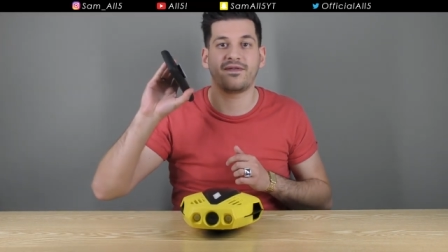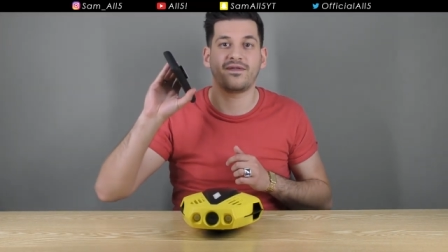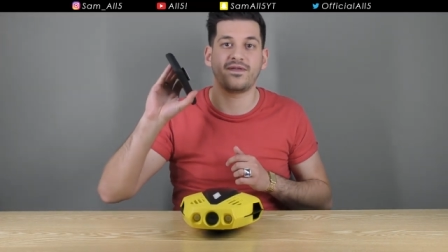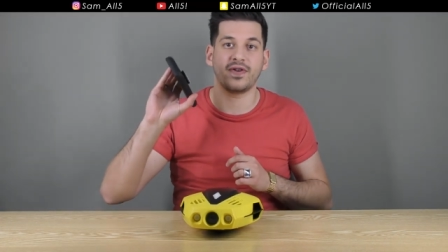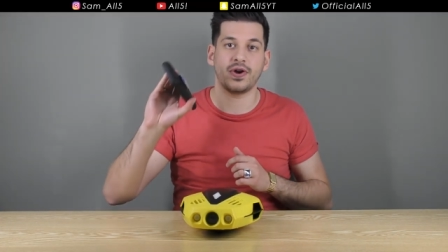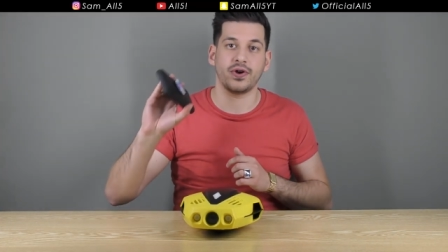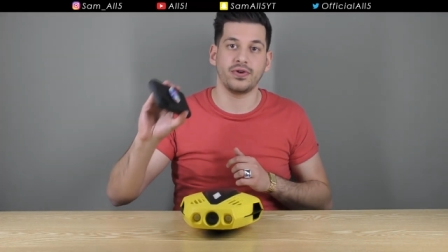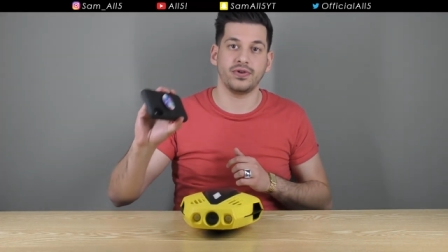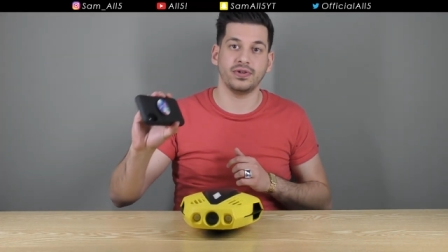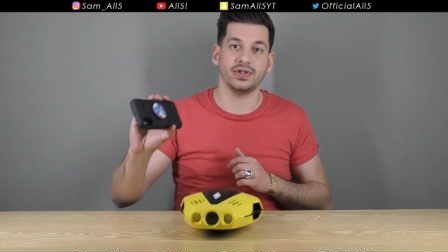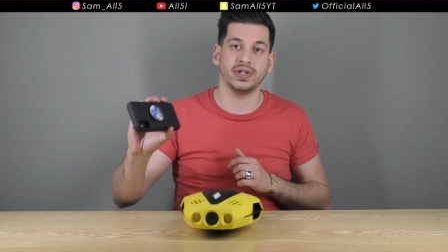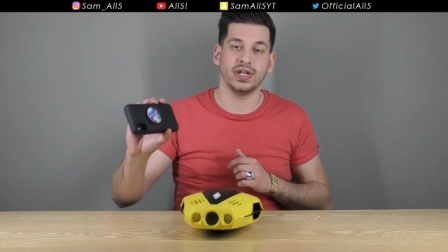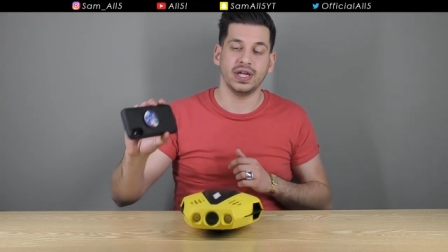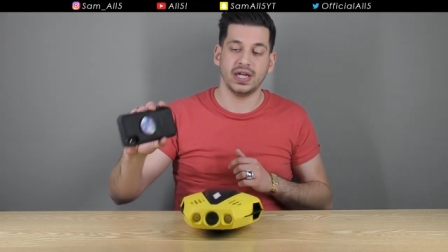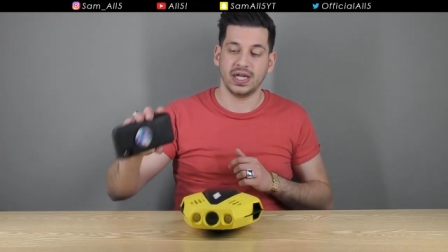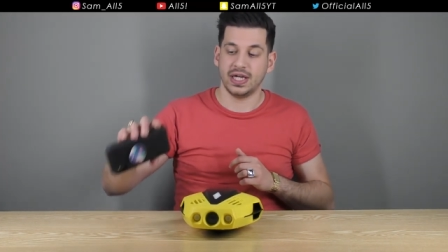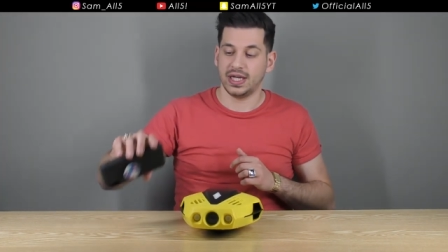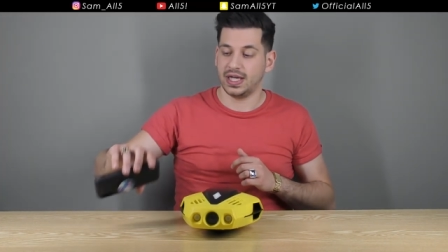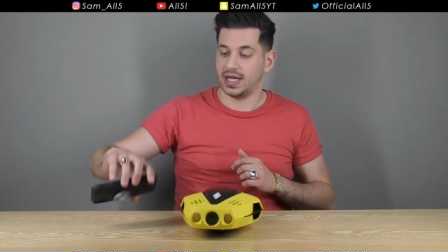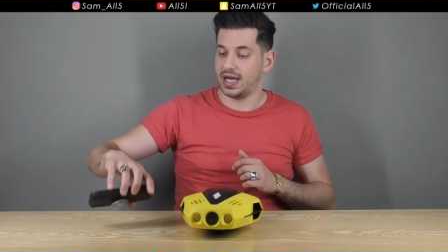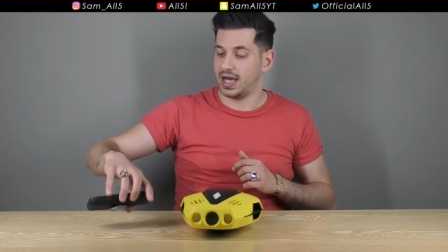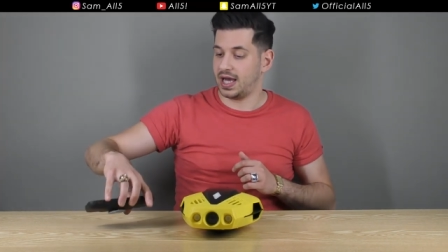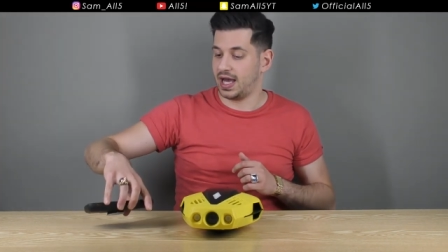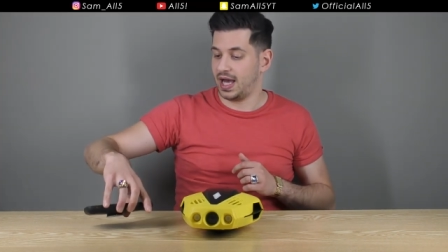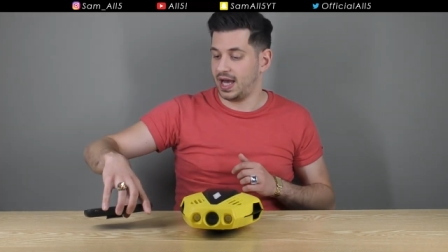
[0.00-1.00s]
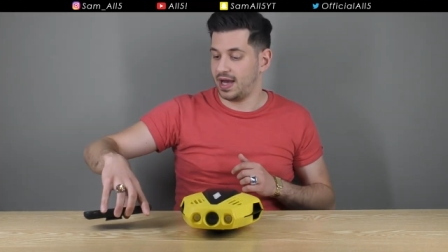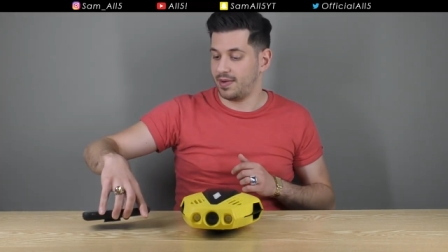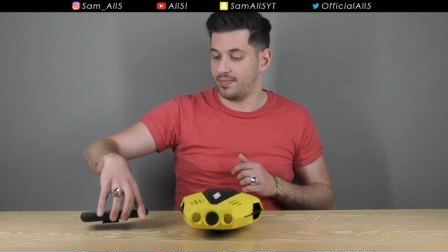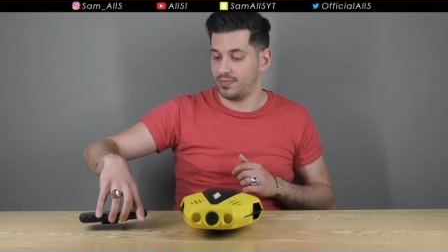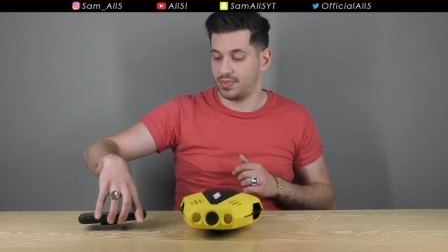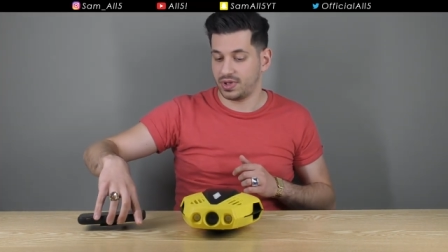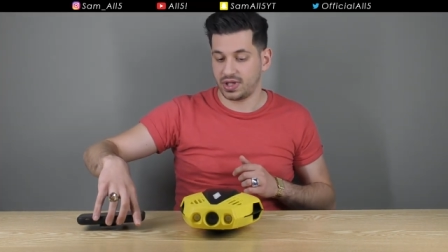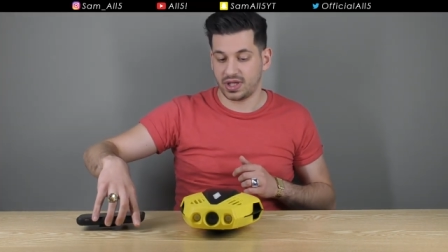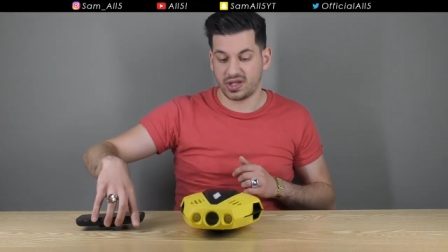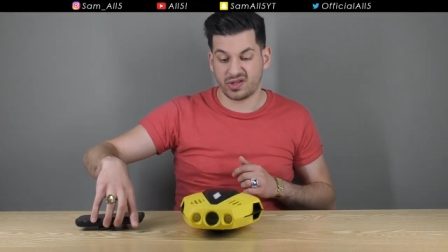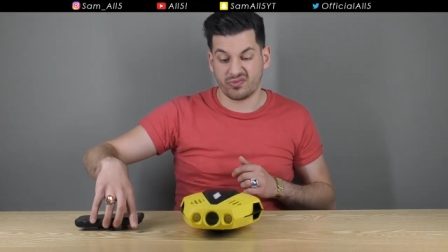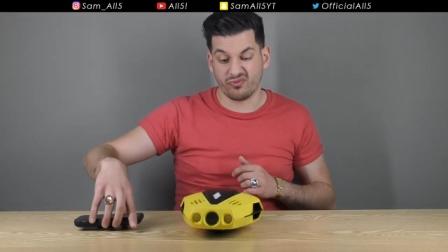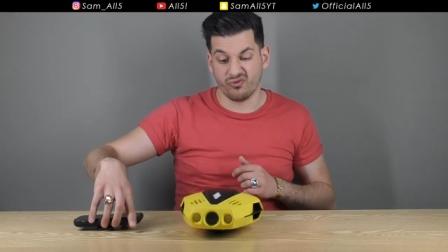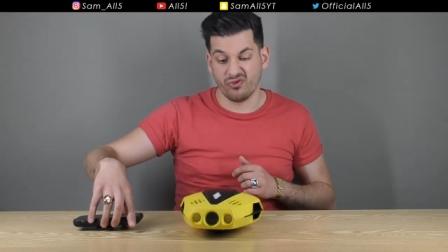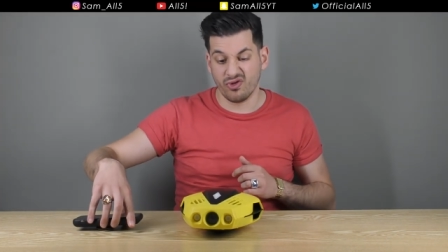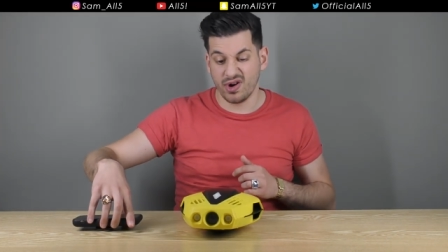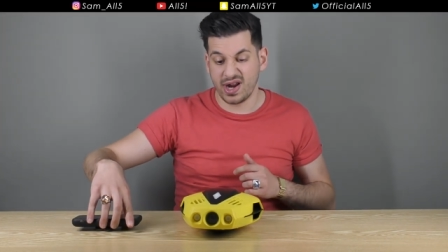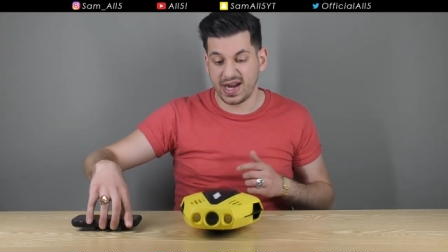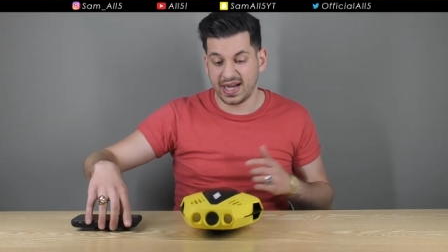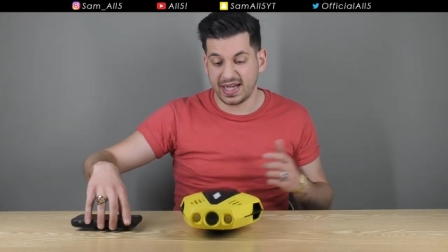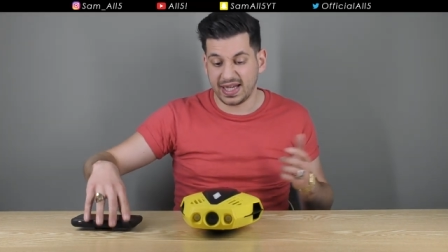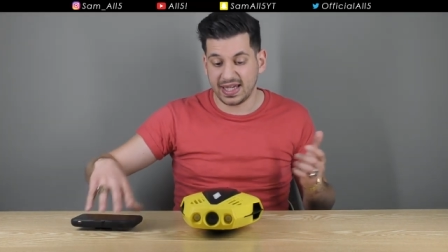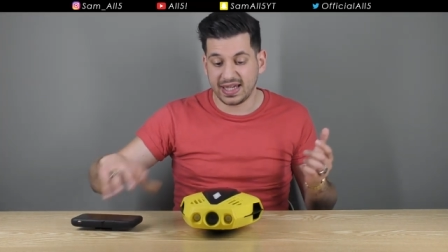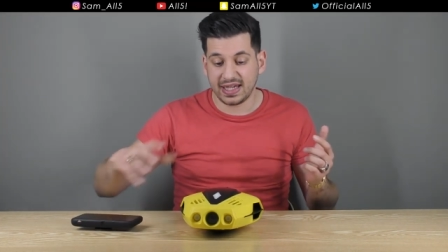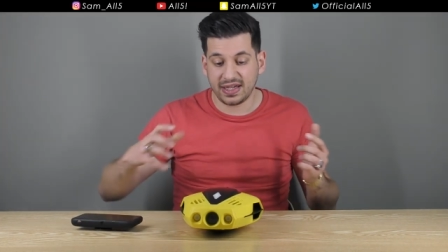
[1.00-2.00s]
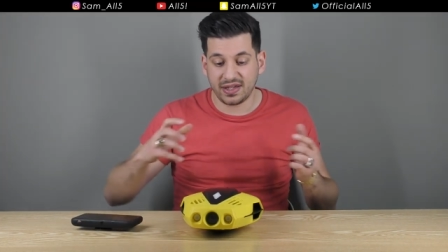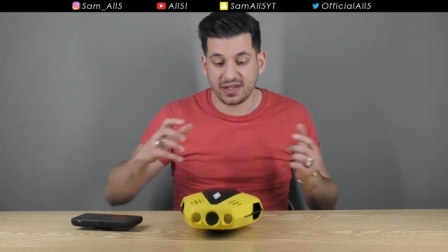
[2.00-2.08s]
phone. Um, it's really